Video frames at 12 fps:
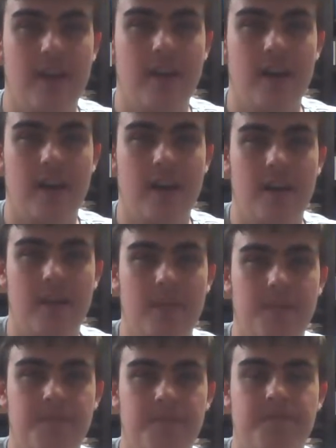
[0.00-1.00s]

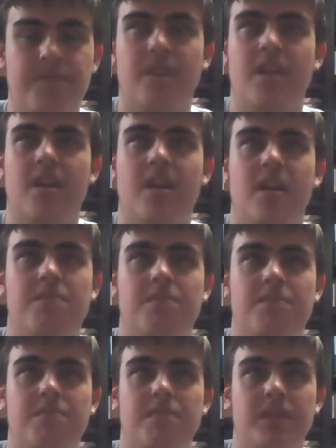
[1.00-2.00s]
I
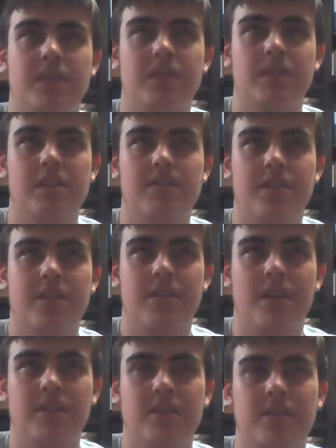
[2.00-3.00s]
believe there
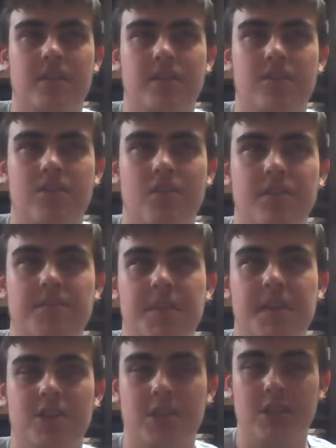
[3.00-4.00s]
are not as many
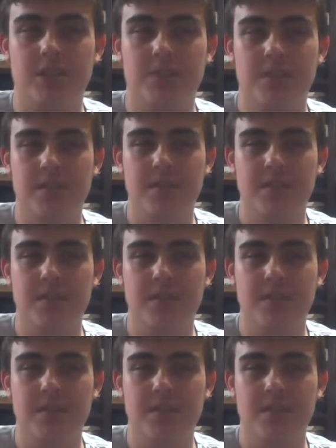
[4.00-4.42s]
adjustable ones,